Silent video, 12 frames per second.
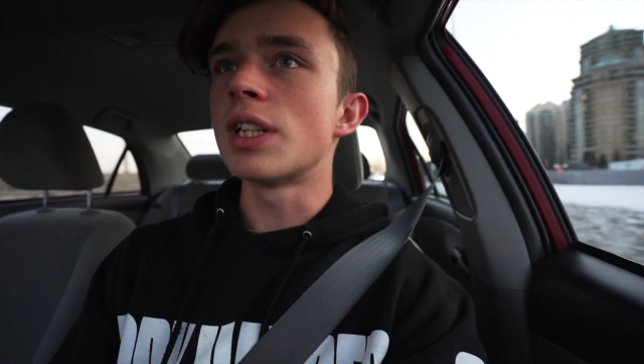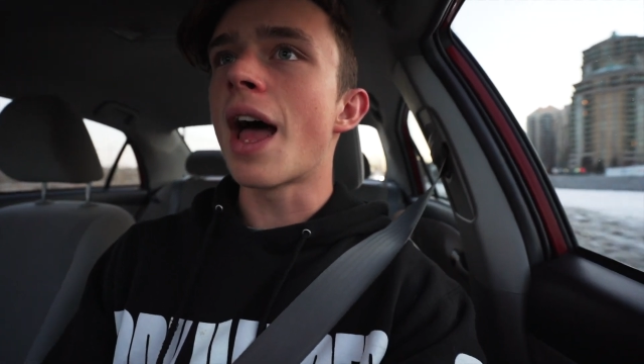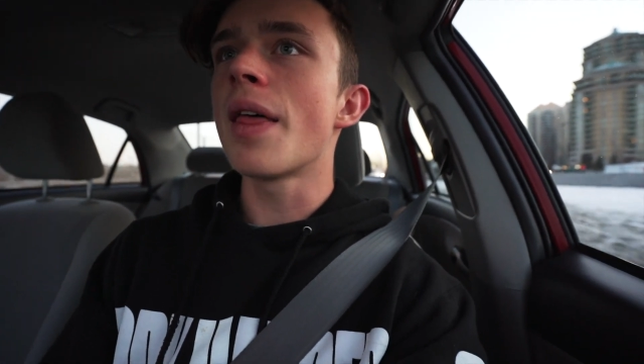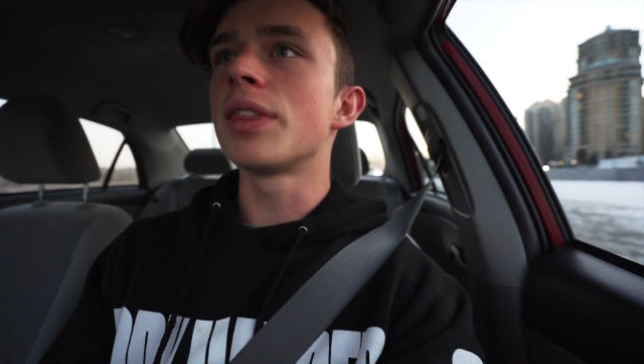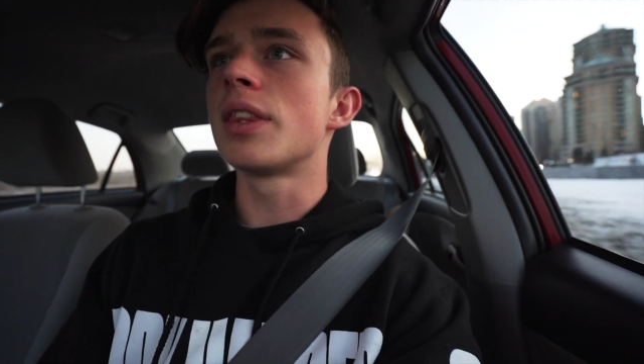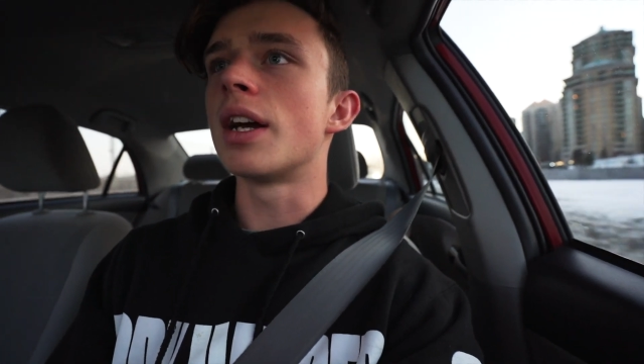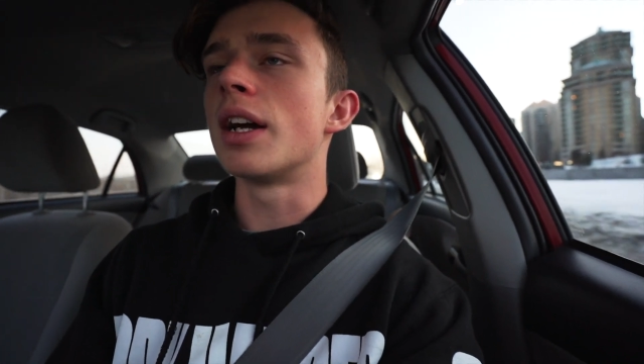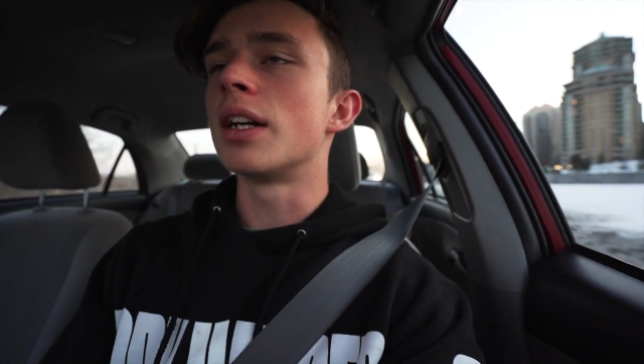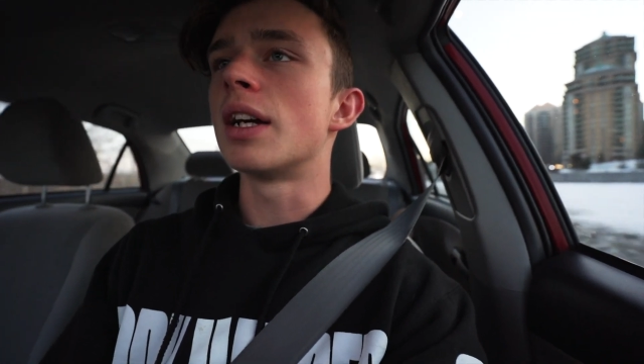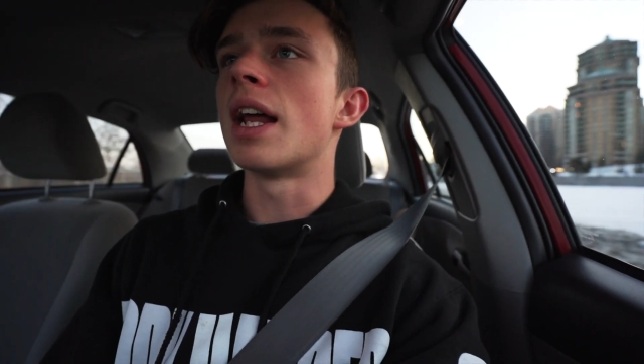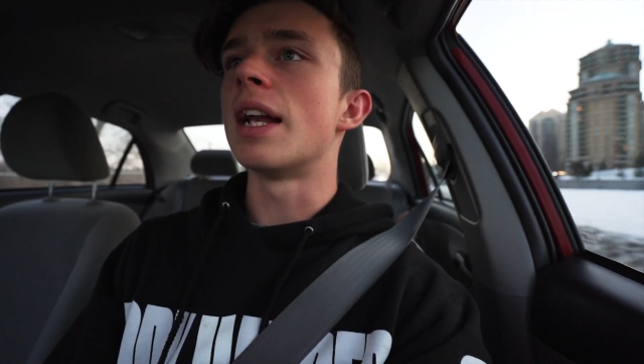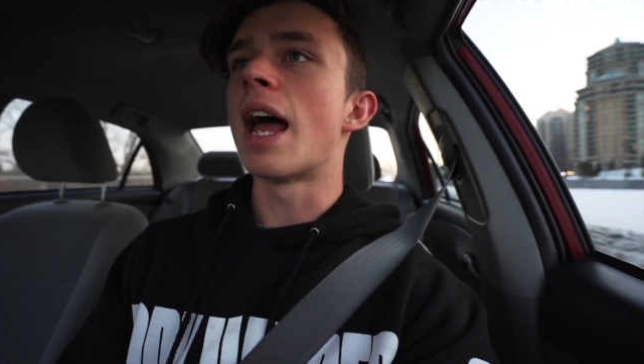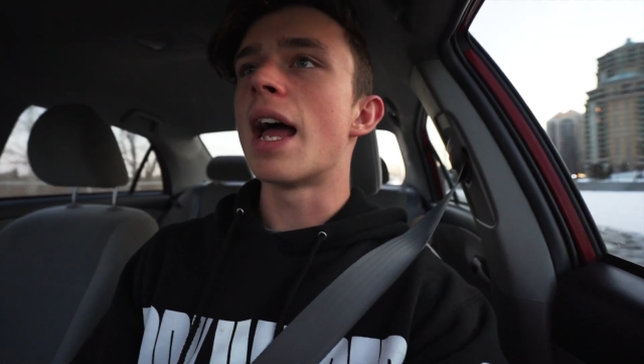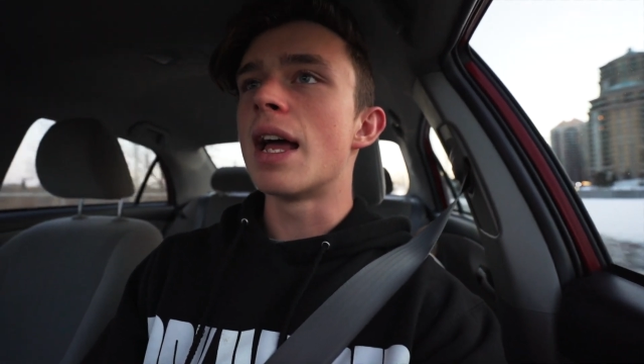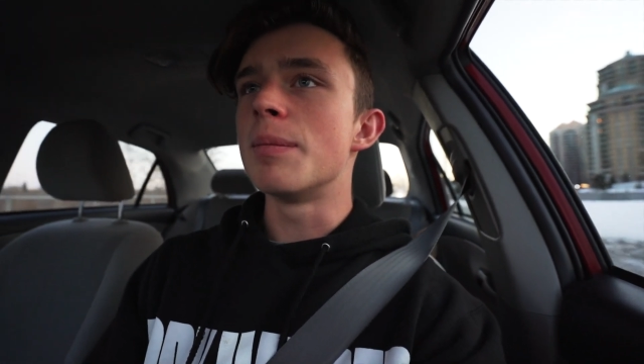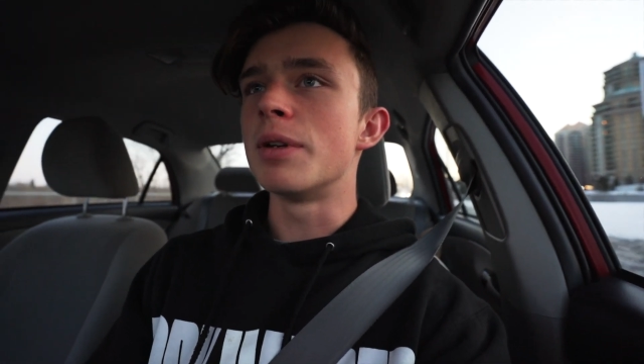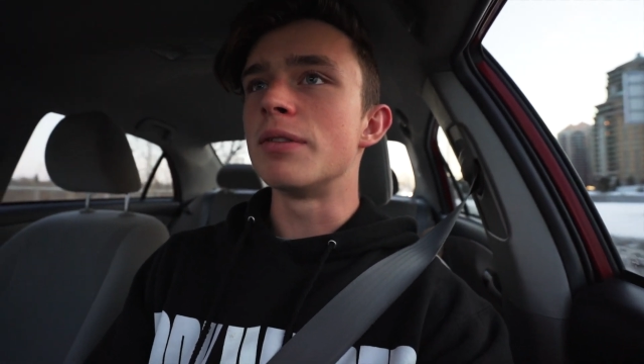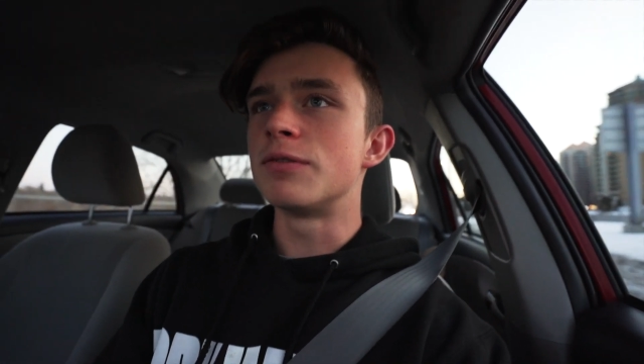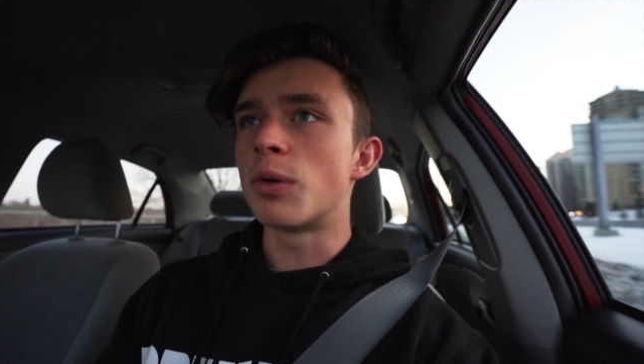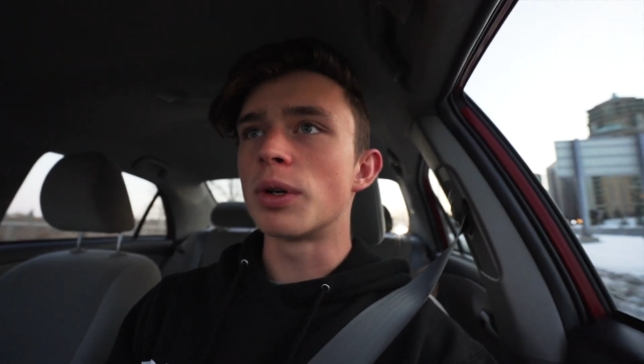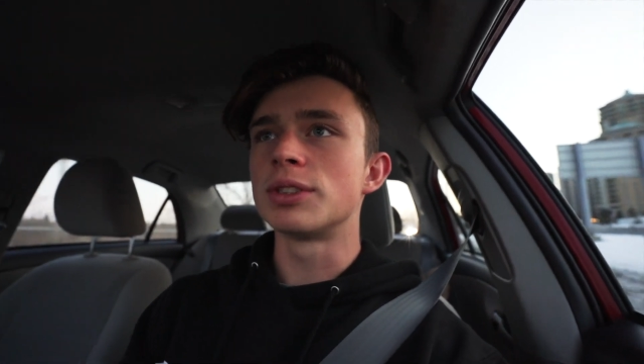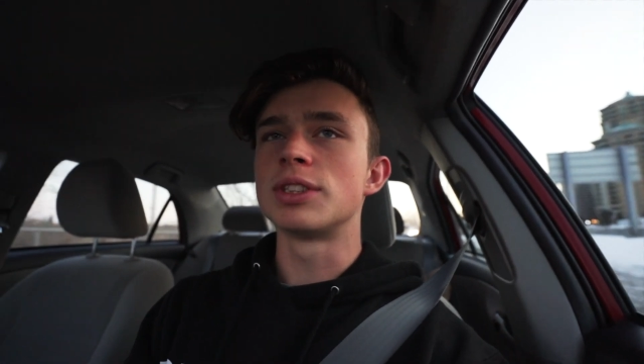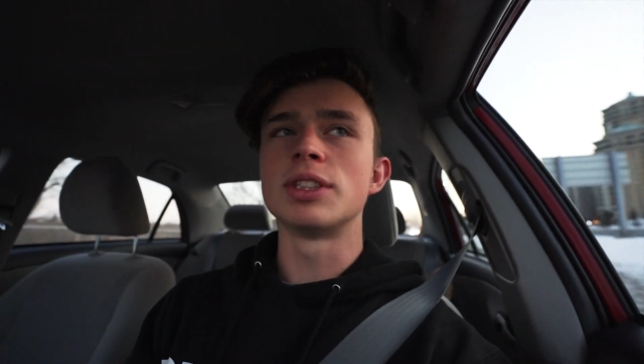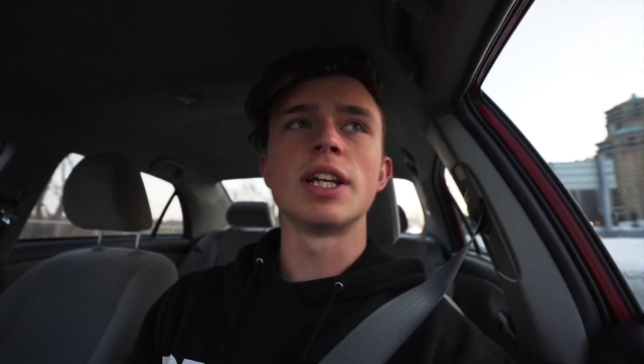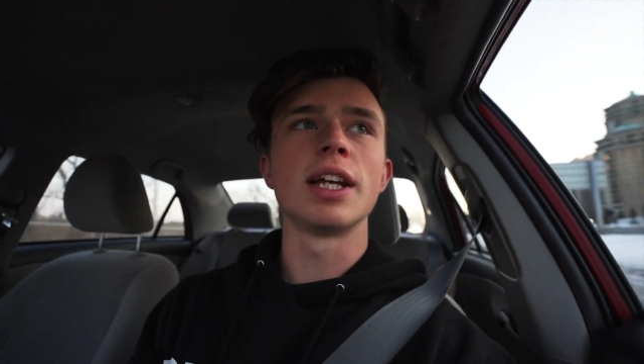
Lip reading: sat there and been forced to